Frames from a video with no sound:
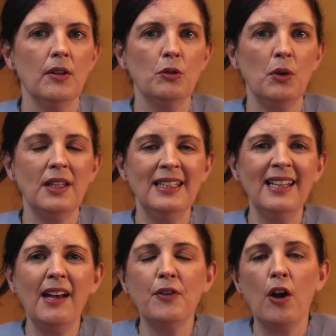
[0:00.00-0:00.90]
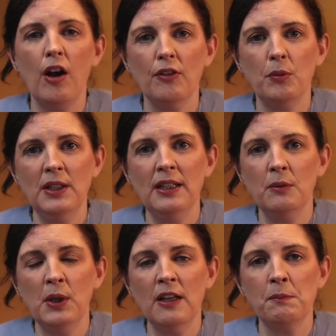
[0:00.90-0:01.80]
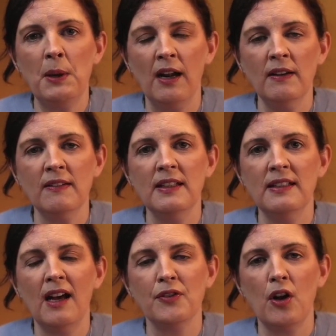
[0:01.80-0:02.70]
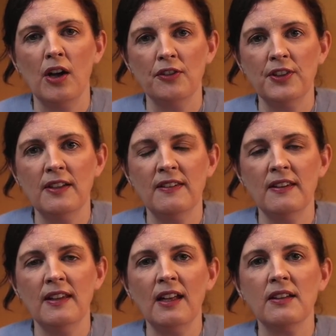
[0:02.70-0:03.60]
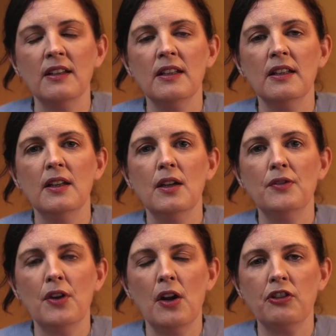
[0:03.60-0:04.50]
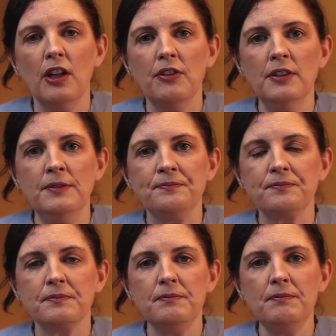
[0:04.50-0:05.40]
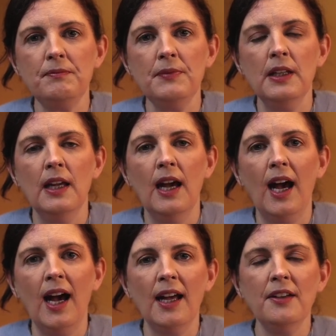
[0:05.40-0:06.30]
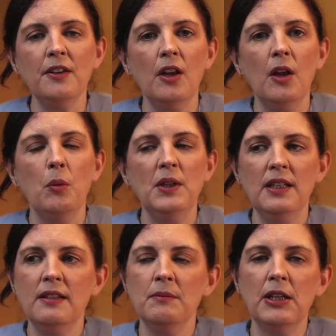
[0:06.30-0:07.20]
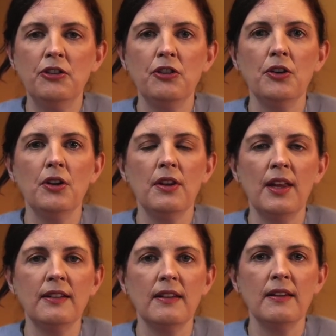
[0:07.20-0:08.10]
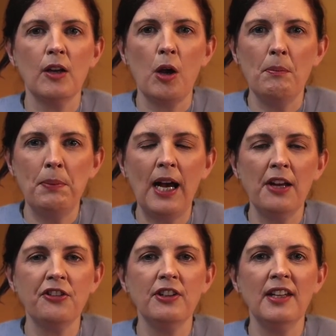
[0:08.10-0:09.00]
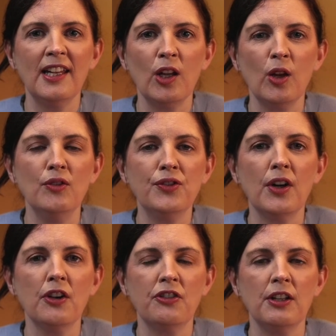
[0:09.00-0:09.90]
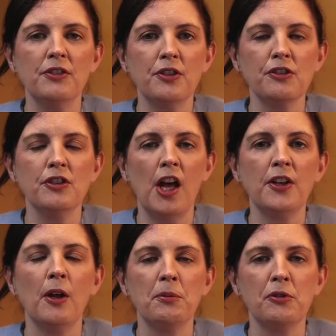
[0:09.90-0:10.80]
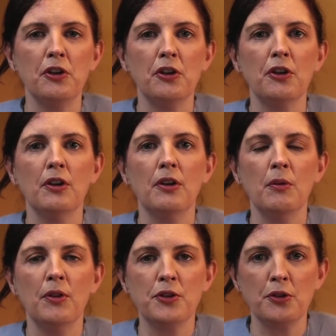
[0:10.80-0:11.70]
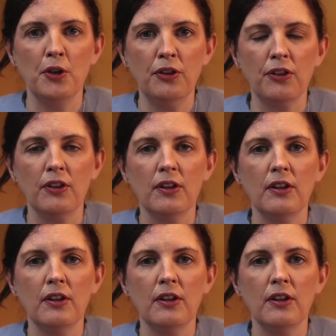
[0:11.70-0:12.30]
So you need to have we as parents need to have confidence in that for our children. And we need to make sure that the compassion and love for our children does not obscure the truth.